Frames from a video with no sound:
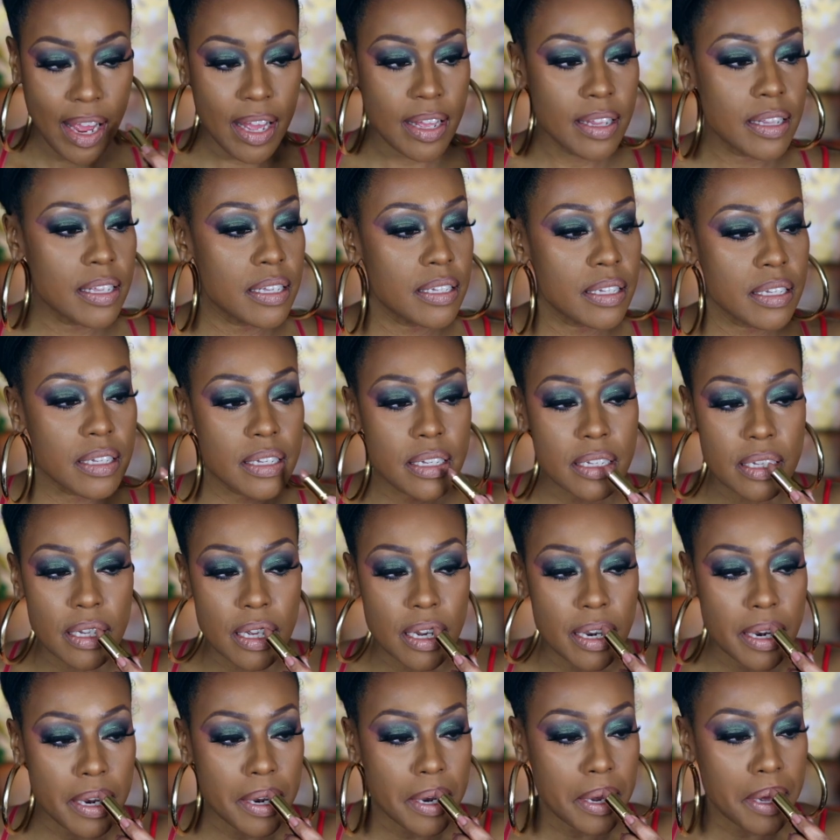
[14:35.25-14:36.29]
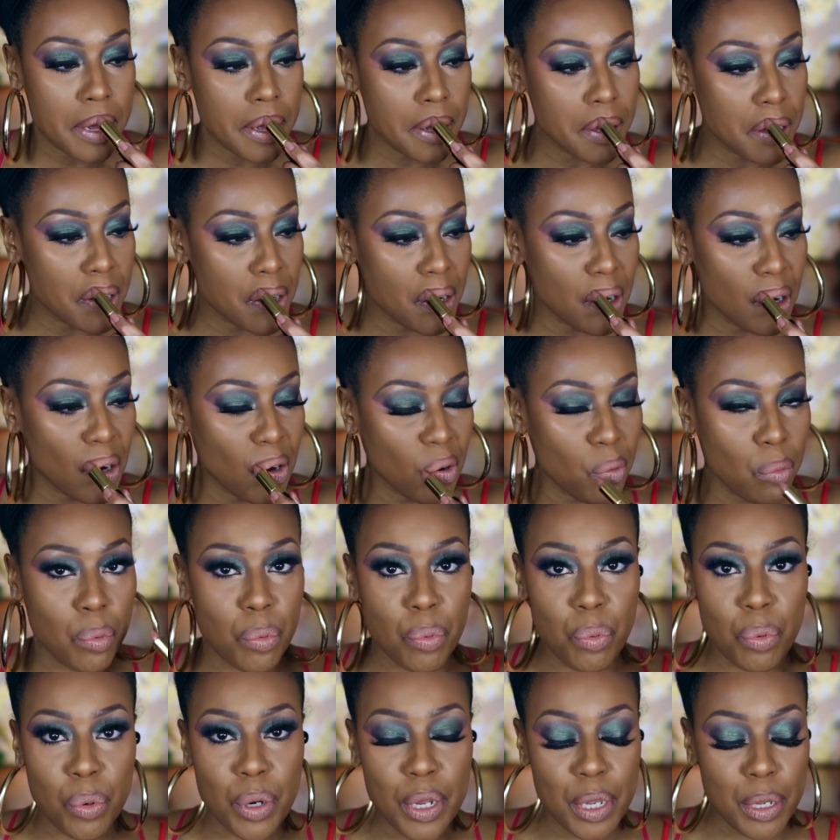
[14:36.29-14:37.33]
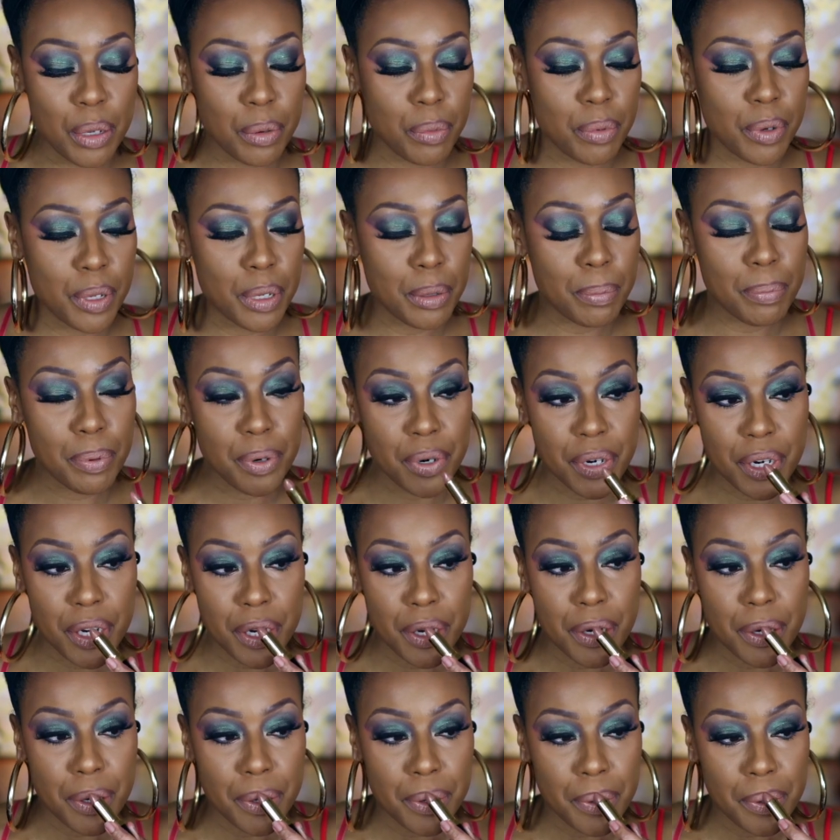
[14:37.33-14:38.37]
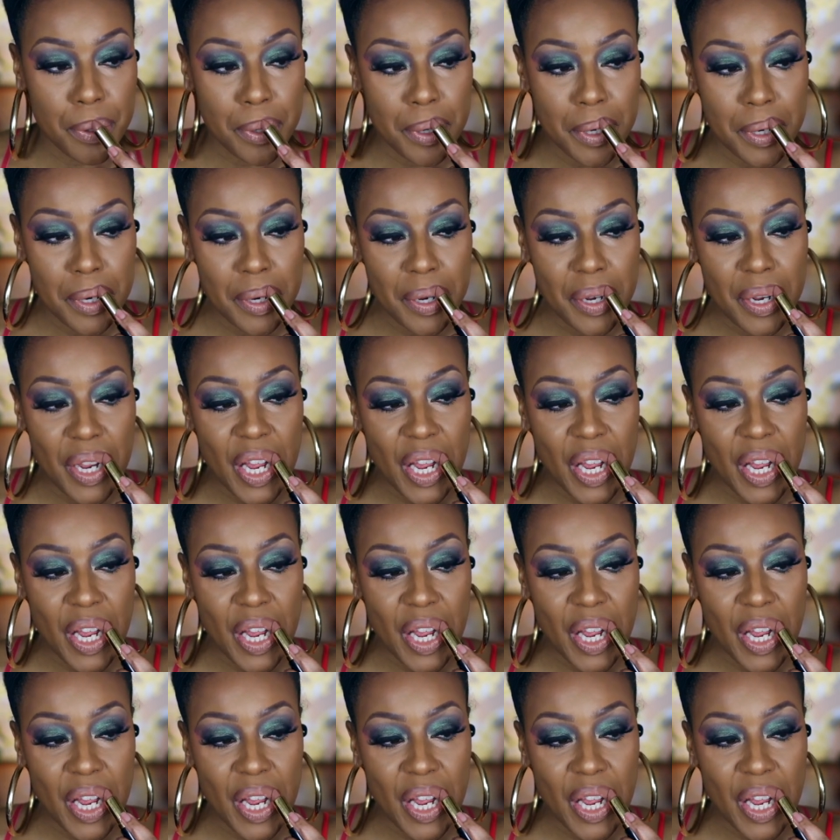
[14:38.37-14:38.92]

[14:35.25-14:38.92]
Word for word: And this is another really, really pretty nude.